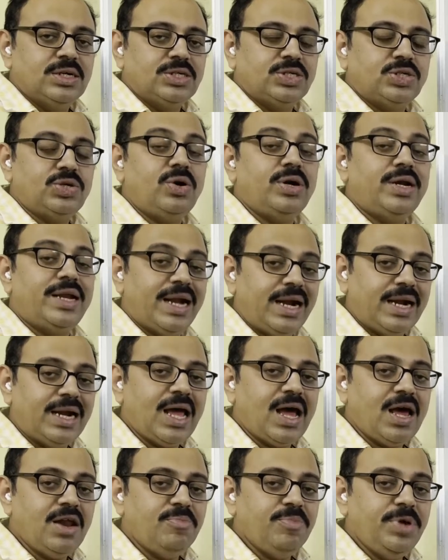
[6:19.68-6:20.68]
So,
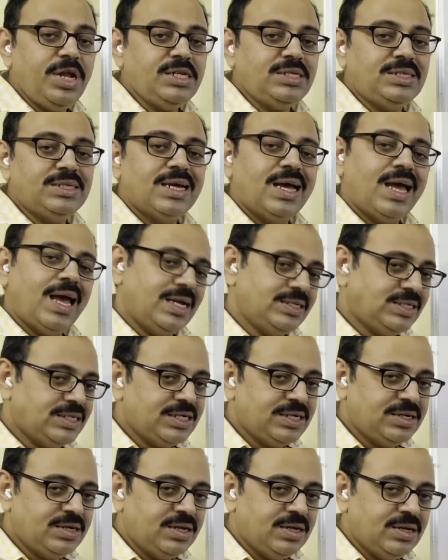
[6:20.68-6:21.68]
debtor means
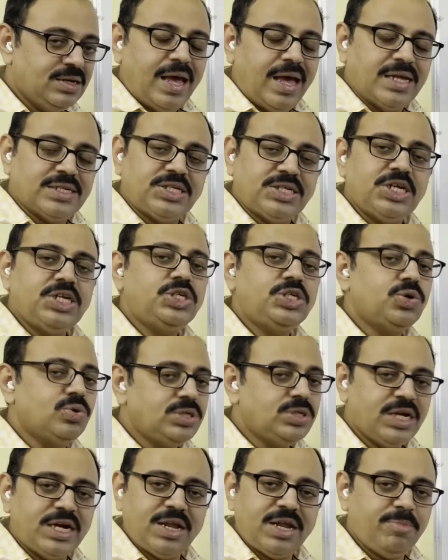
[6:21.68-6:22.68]
asset. Asset
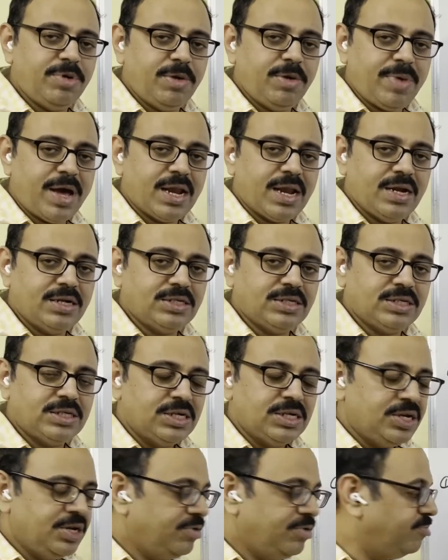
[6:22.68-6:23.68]
shows a debit
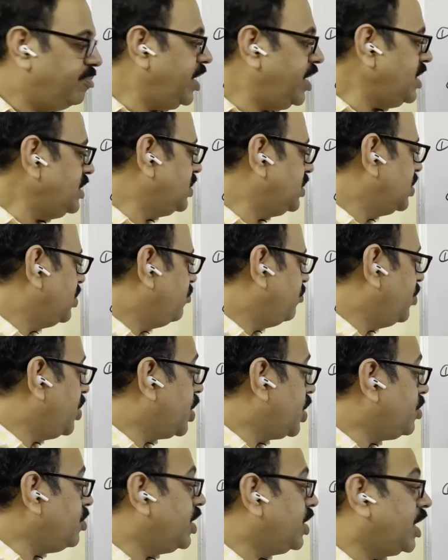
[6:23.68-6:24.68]
balance. Means we
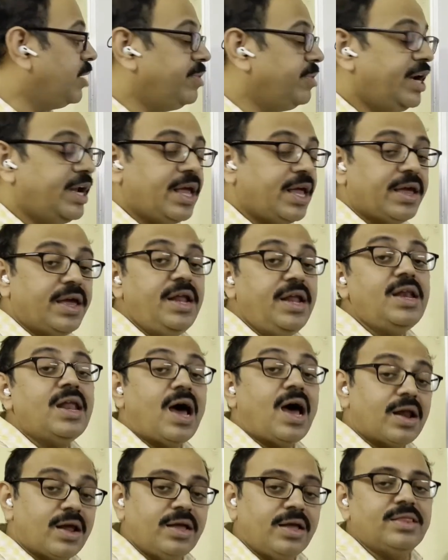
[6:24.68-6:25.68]
have to debit again
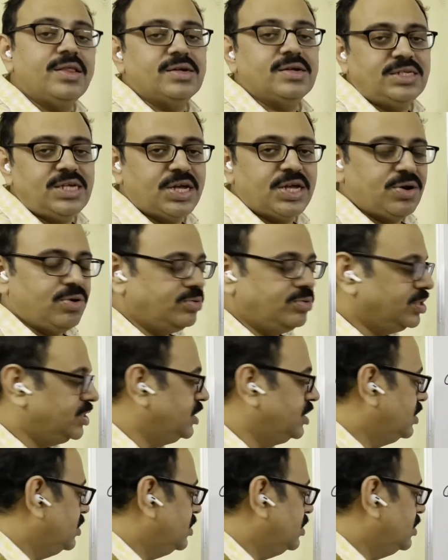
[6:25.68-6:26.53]
Narayan Das account.